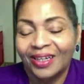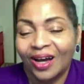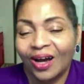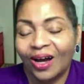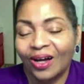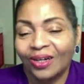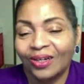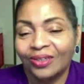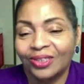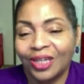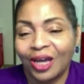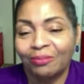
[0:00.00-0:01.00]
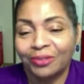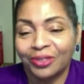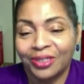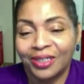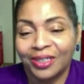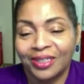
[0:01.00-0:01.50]
uh, chapter
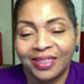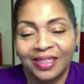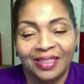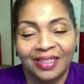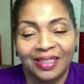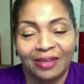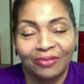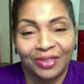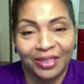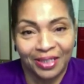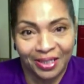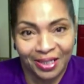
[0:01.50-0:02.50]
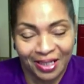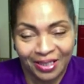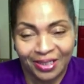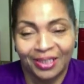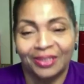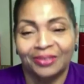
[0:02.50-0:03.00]
16, 17, and
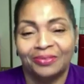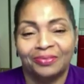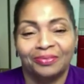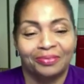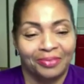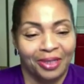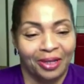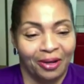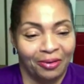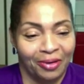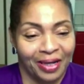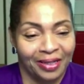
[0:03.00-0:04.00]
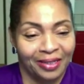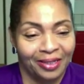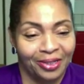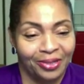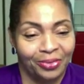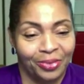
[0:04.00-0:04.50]
18. All right,
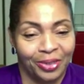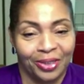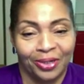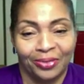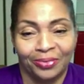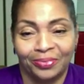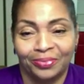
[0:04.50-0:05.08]
here we go.